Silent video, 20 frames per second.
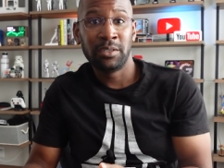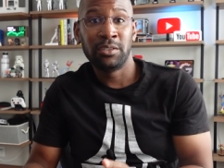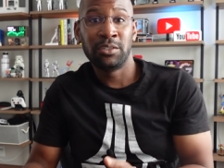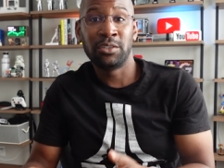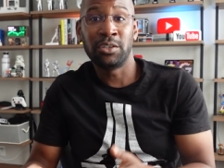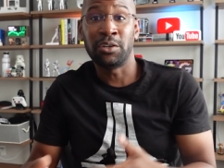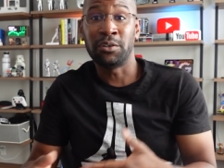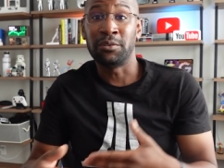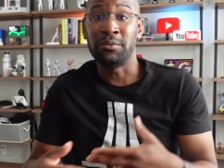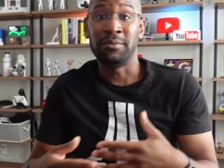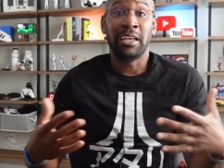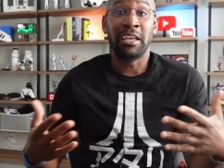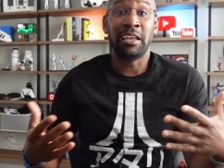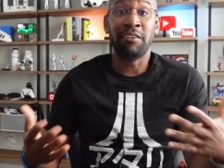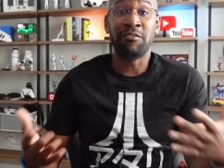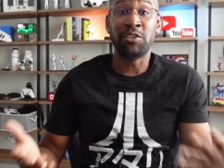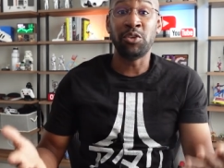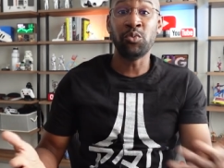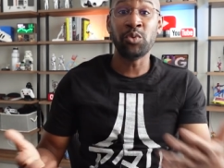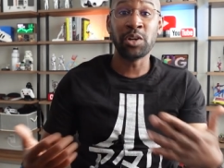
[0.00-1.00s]
So
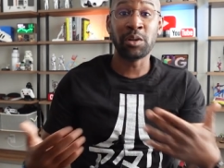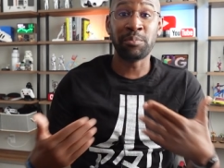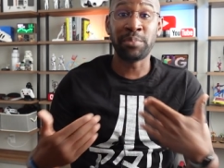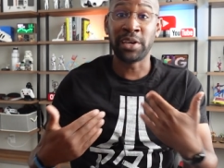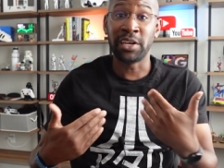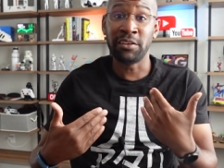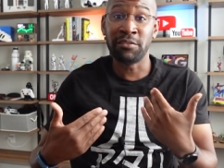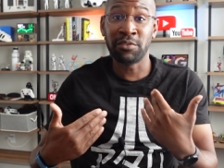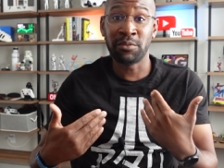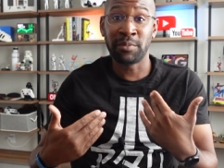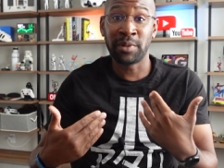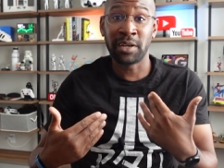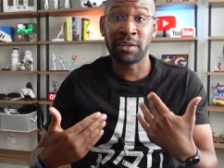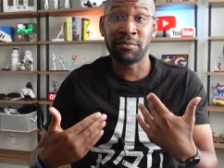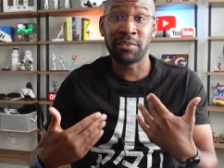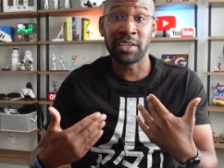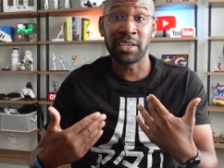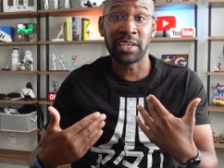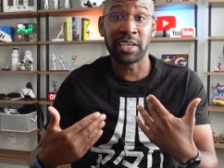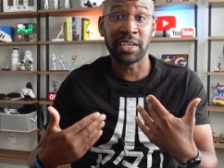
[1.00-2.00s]
if you wanna pay for my
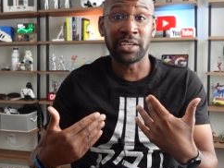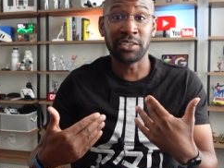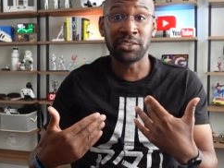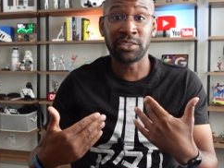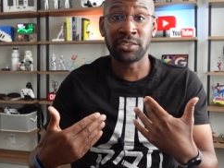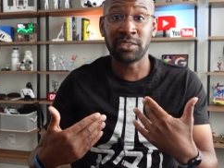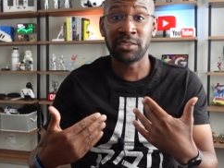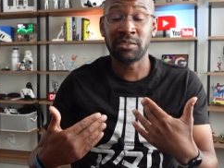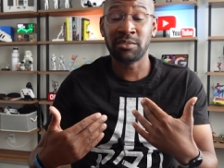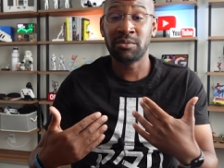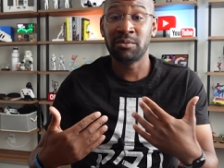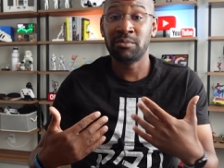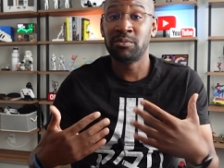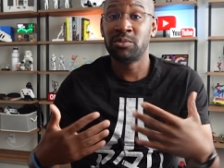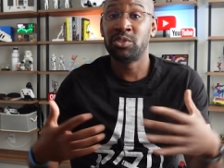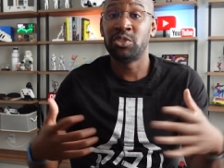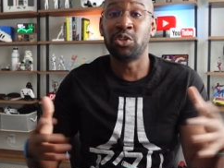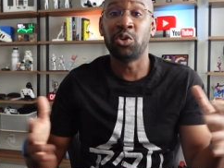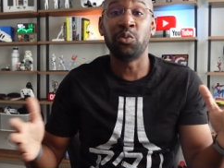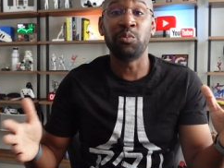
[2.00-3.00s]
vacations,
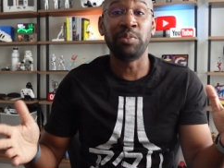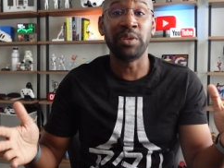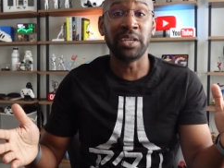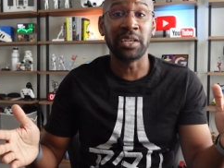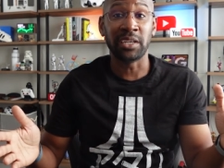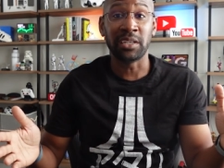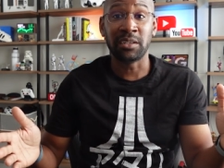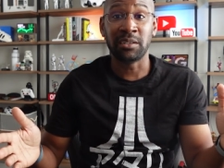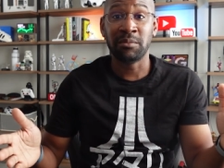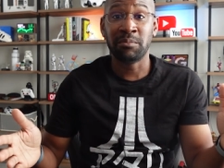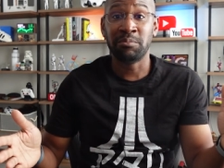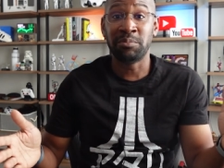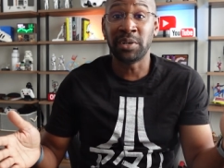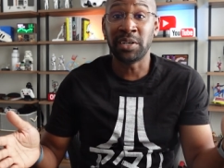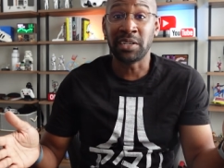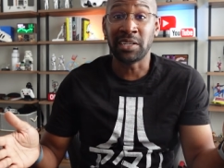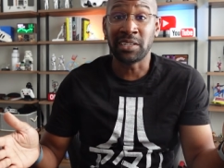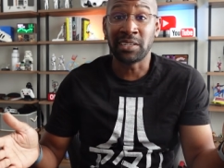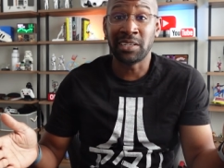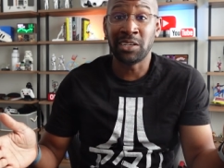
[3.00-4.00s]
so be it.
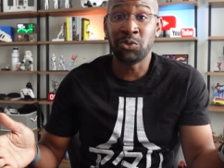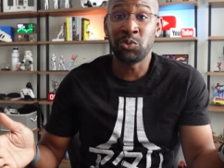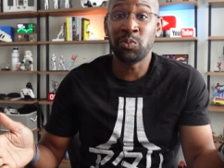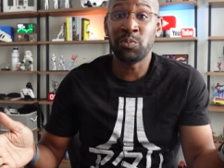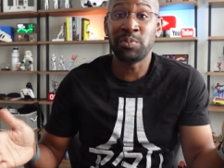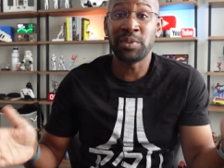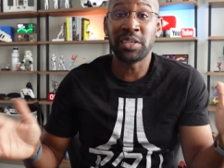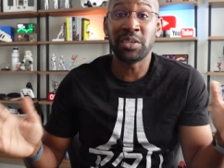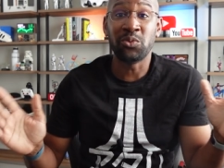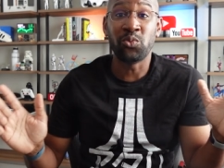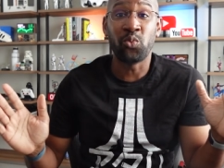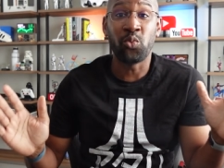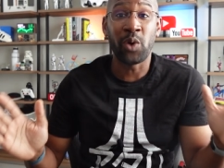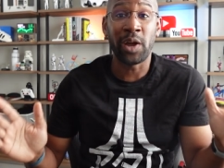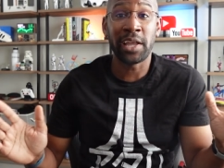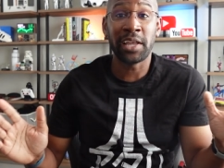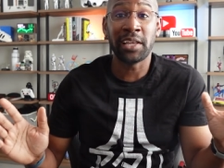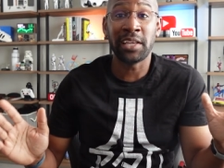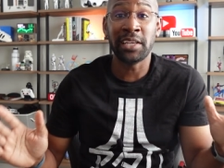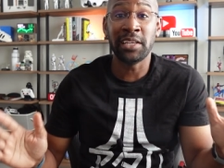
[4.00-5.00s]
But it will be
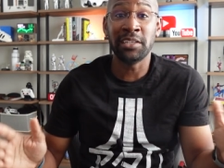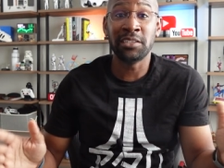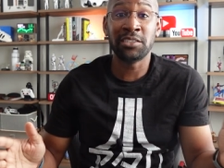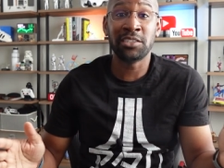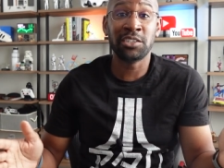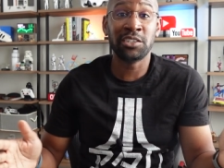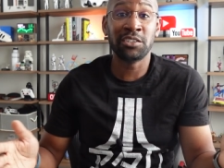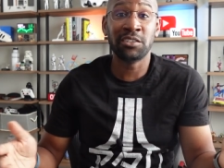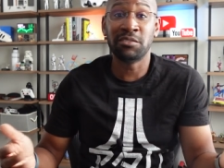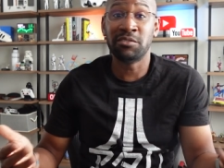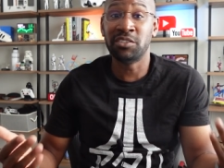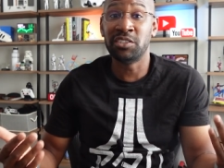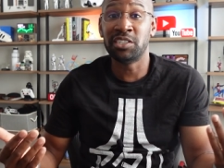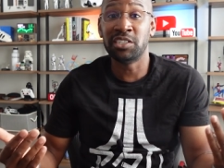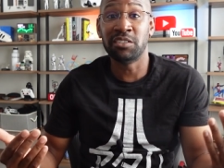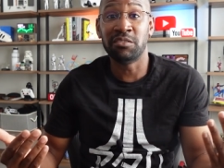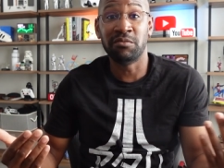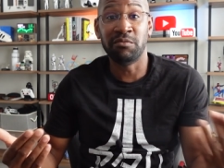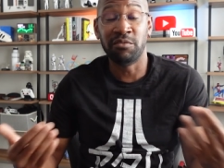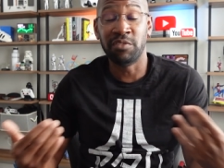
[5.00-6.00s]
way easier if you
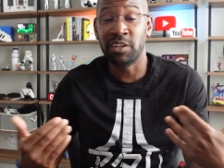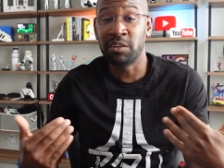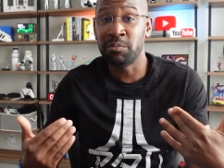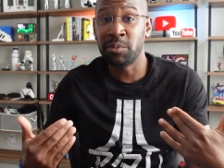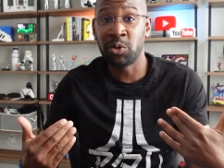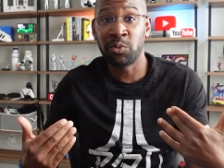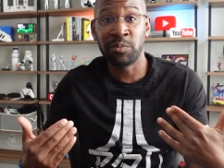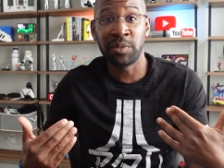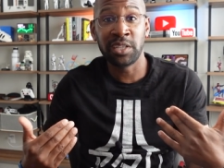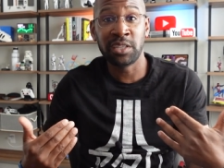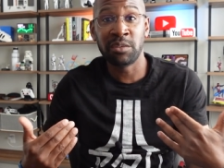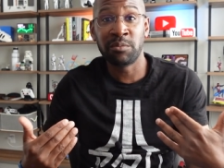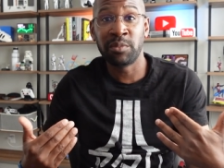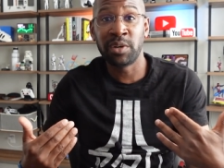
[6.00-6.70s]
just Venmo me the